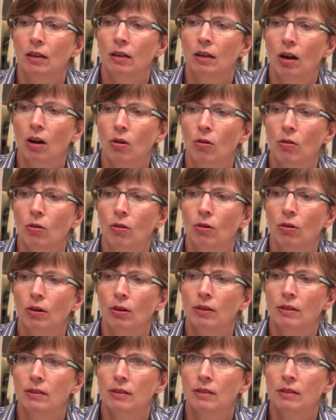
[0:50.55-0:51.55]

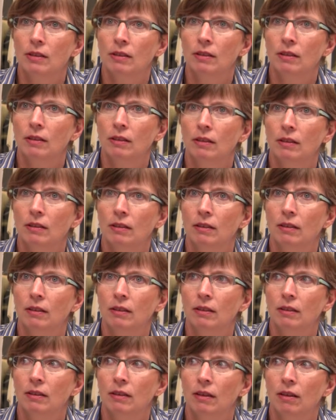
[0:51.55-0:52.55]
cohorts
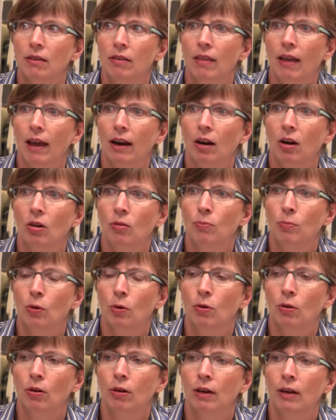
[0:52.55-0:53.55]
that are
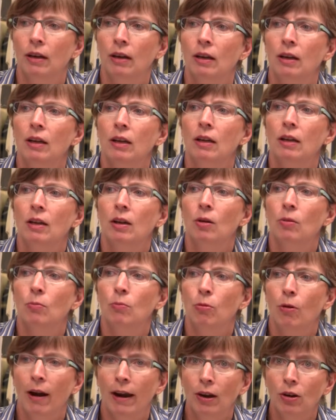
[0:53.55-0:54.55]
born
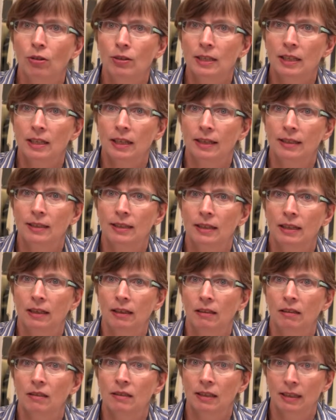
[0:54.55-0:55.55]
prior to
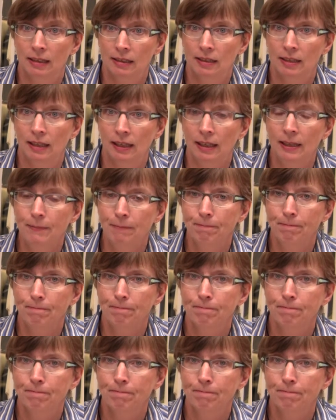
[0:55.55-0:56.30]
1960,